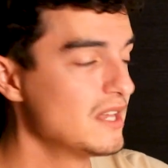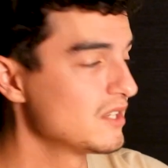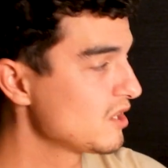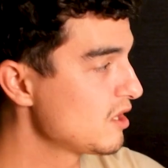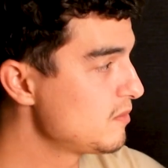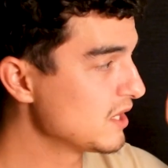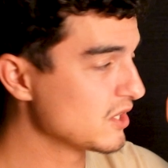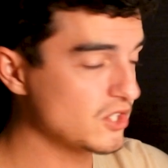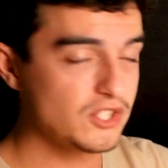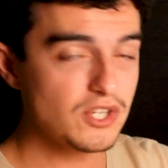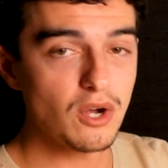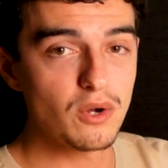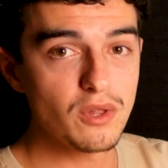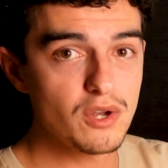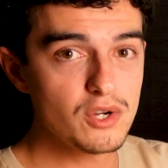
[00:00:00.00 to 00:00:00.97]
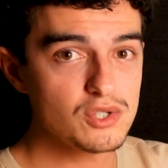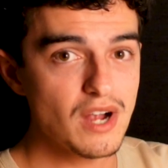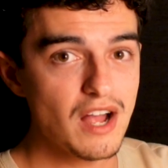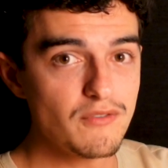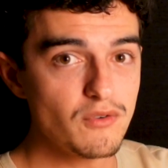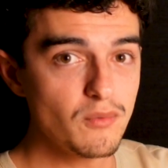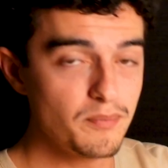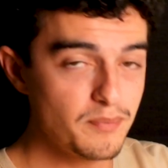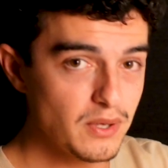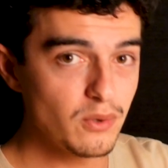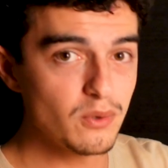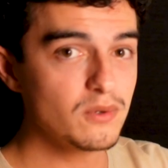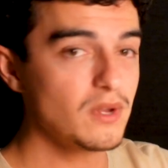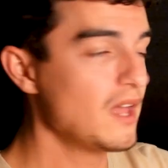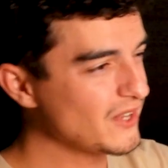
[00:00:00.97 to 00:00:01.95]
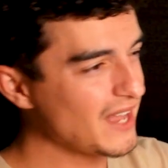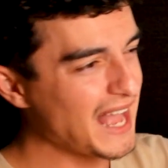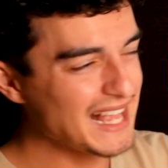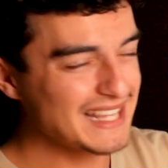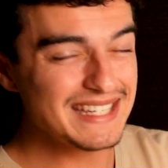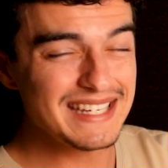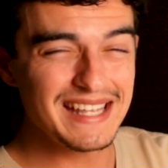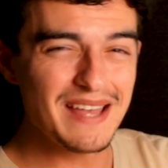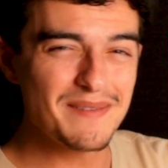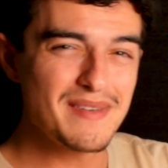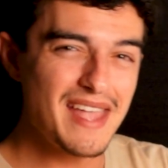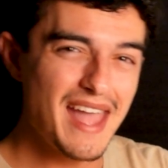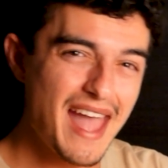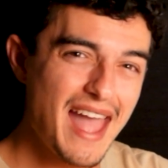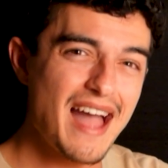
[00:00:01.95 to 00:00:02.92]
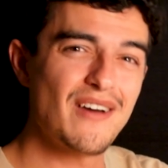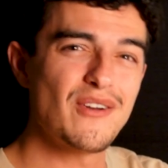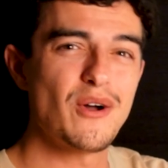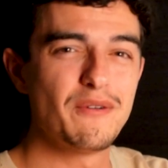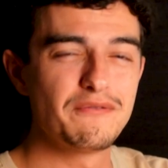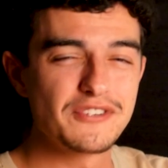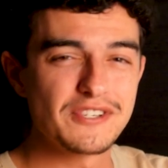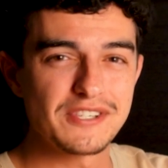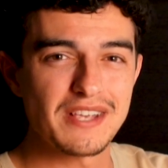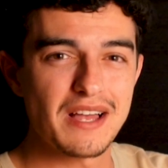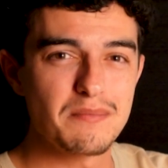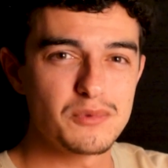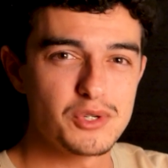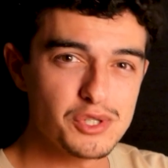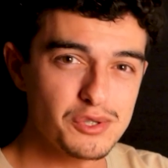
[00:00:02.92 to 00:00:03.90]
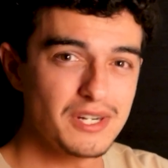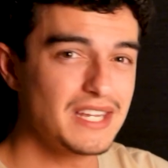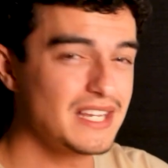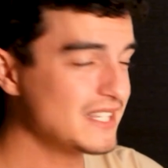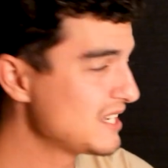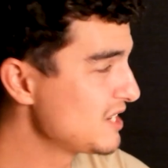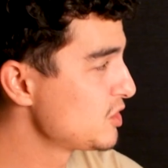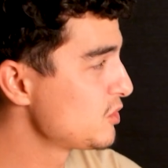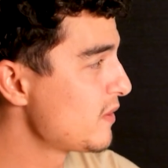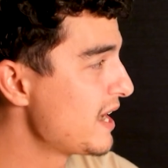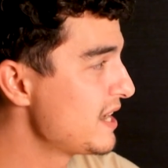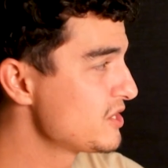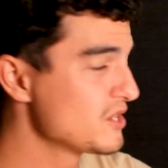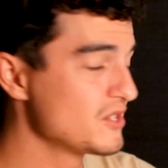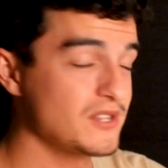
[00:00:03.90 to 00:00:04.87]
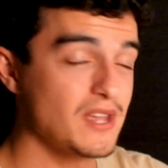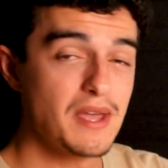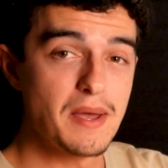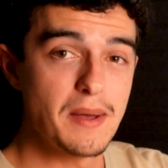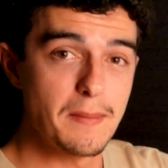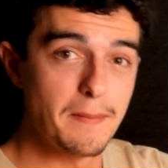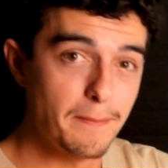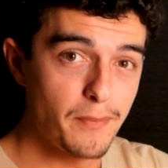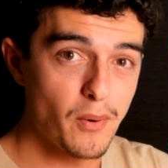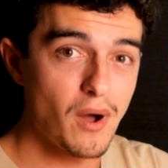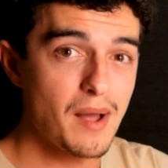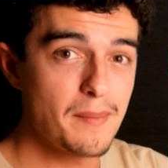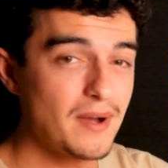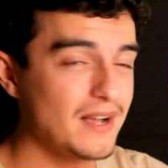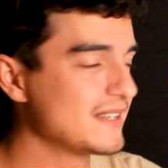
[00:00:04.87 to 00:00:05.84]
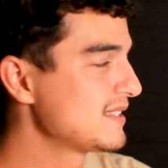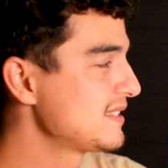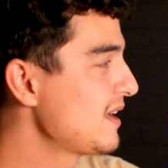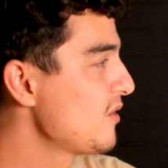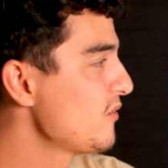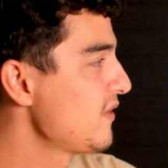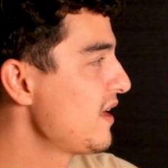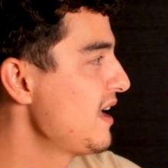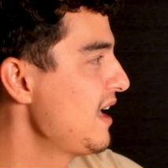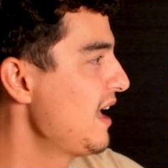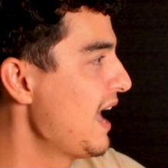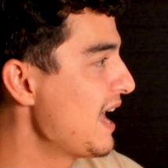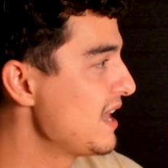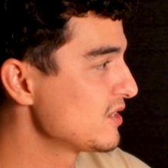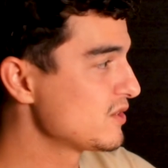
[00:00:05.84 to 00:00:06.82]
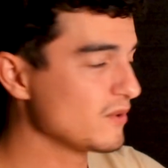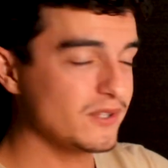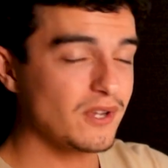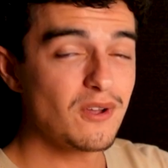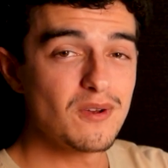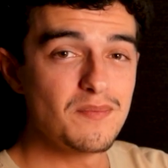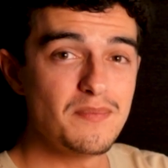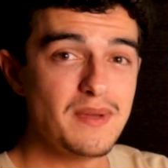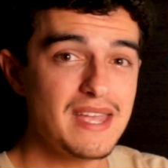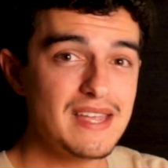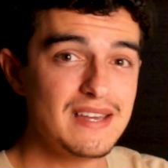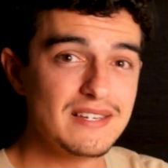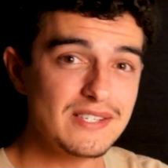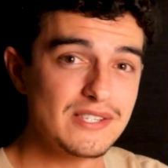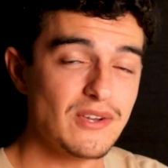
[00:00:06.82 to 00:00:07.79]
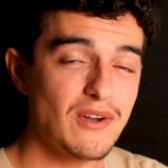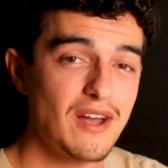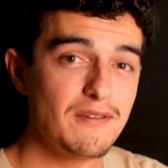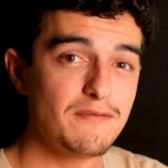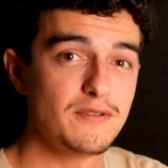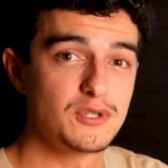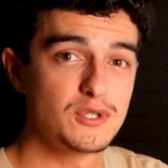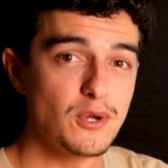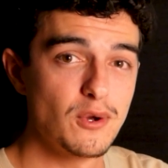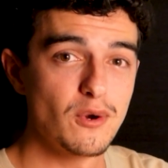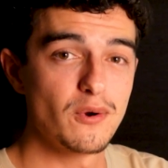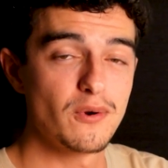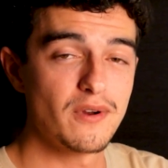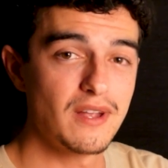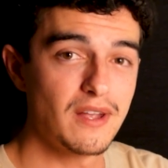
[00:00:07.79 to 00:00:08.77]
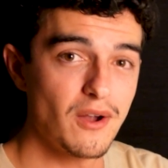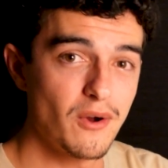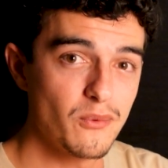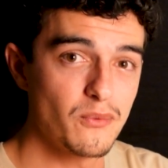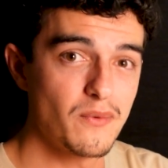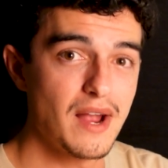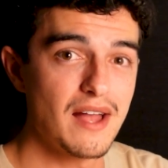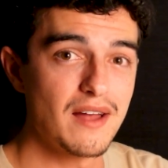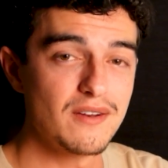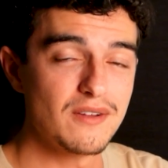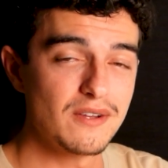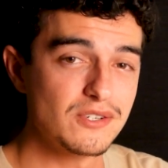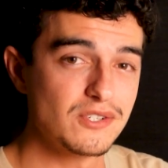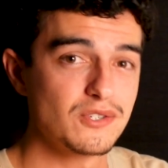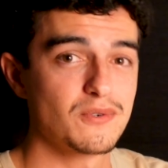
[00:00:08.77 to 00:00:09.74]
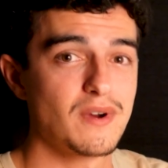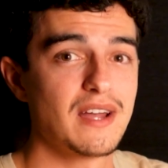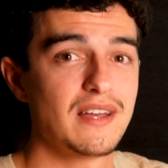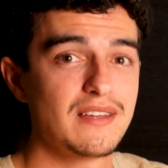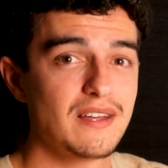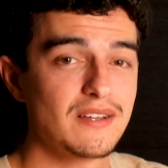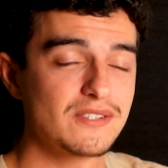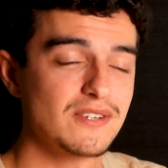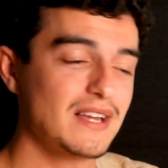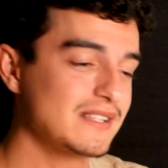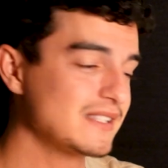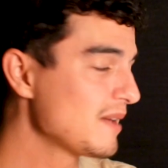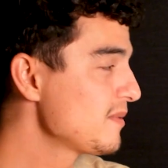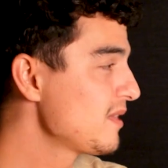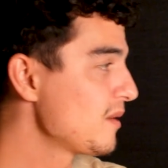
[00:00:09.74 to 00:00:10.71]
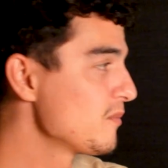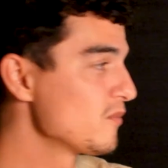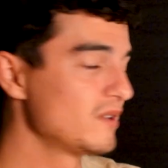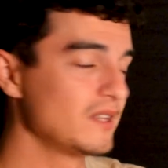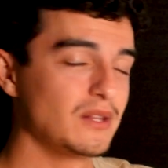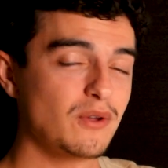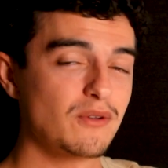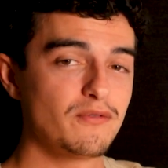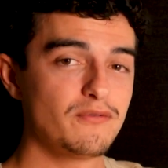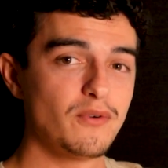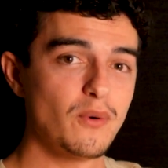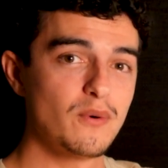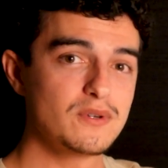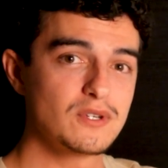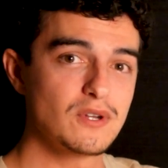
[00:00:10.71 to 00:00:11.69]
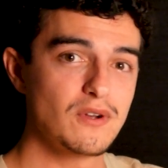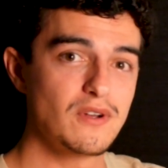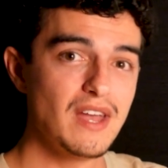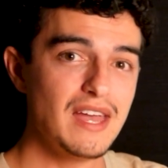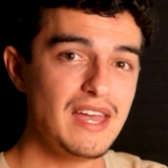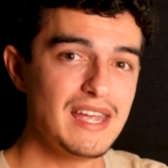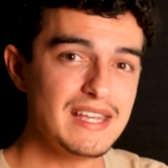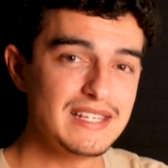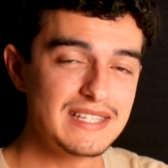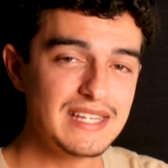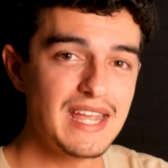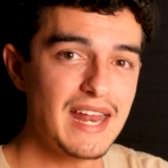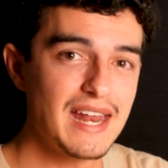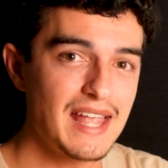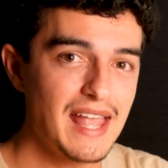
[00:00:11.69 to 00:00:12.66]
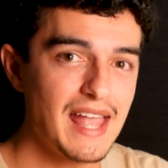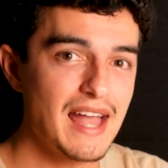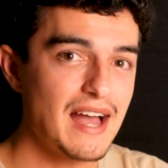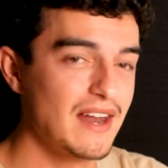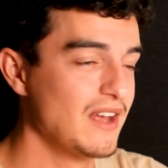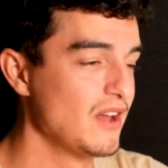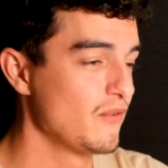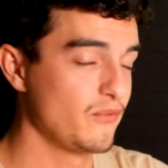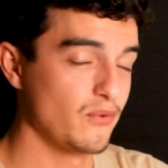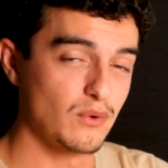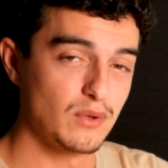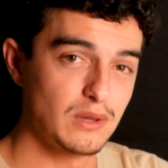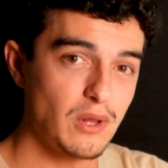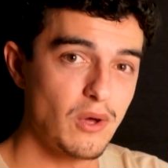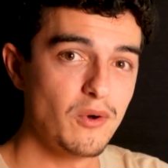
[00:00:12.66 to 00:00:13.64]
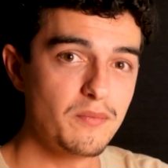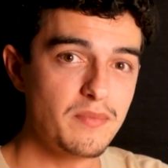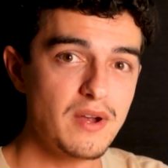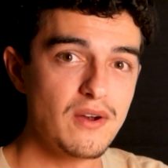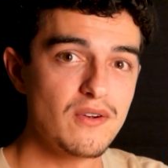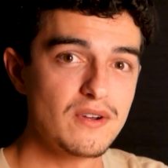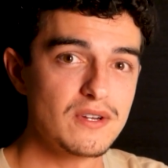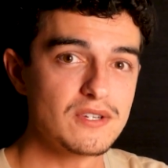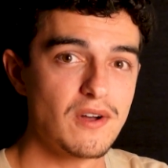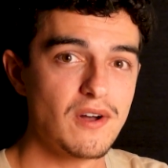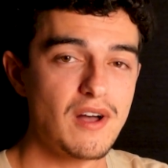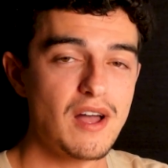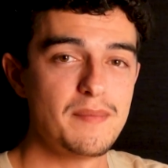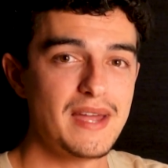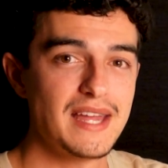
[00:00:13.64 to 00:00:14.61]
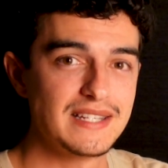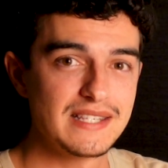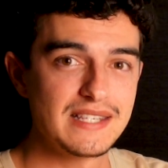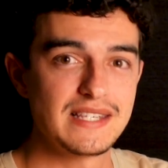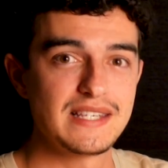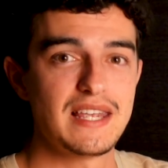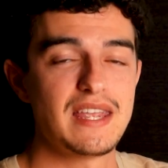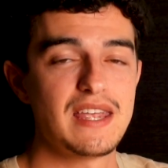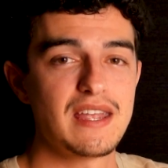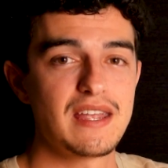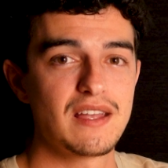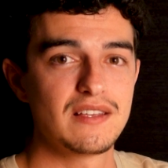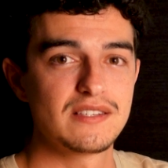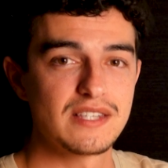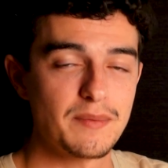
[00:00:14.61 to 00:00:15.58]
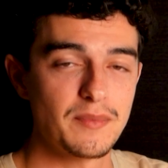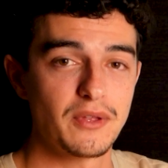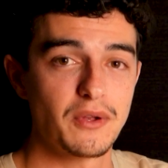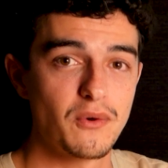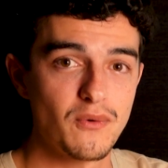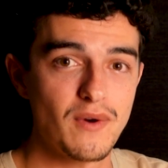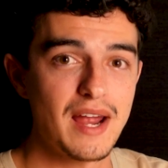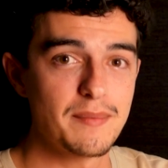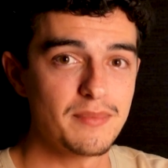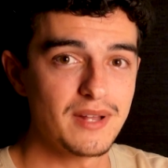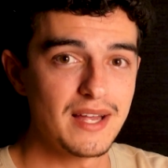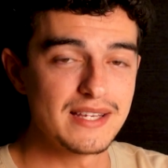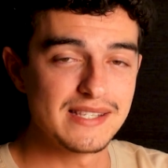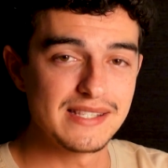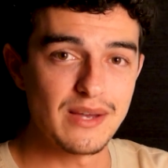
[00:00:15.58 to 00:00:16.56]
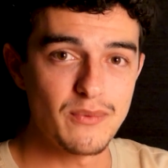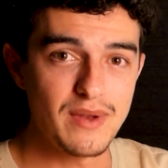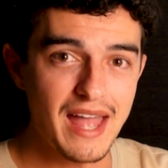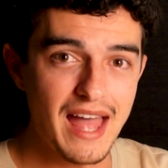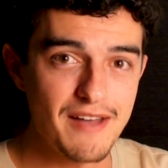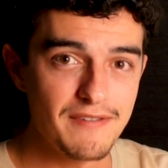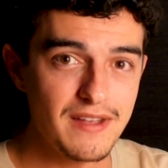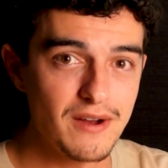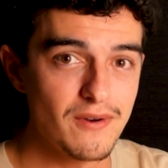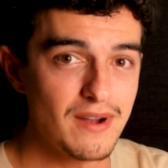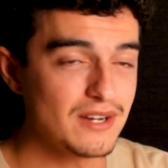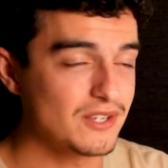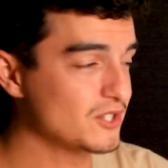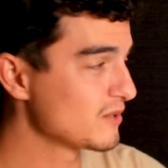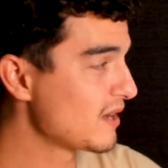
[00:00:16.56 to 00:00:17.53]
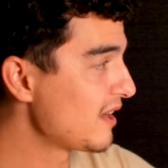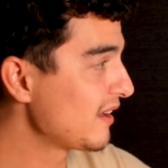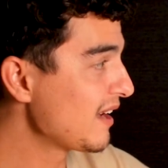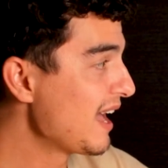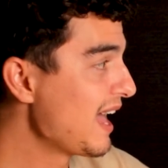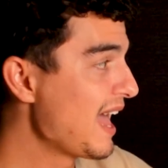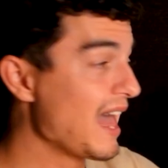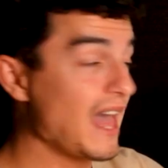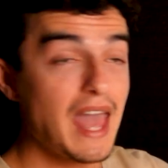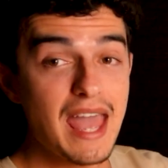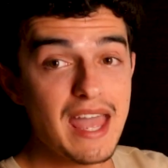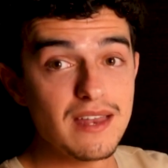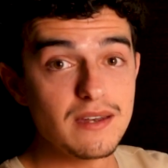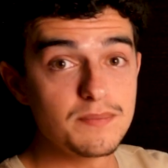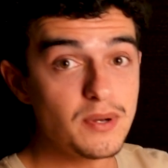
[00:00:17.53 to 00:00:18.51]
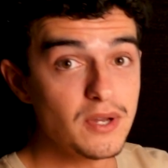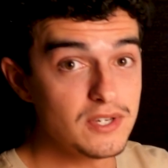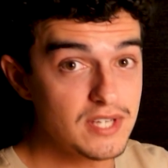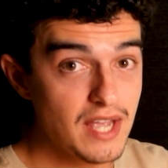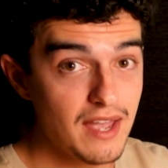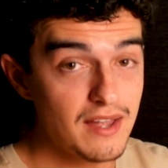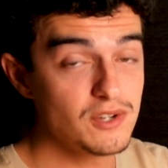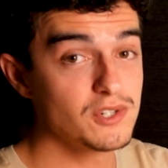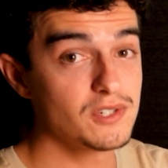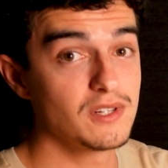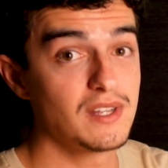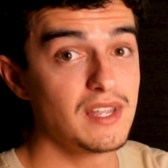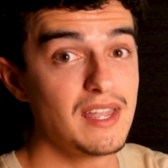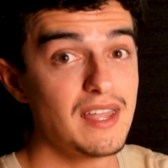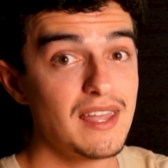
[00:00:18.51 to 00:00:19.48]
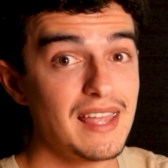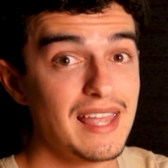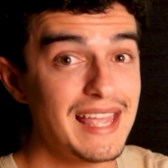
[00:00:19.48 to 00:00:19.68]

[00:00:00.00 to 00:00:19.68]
It's going to be a solo travel build. So it has to get me out of some tricky situations by myself. And it's also going to be designed for touring around Australia. So that's something that I'm really looking forward to, is getting out for a long period of time and seeing some of the great places that we have here around Australia and potentially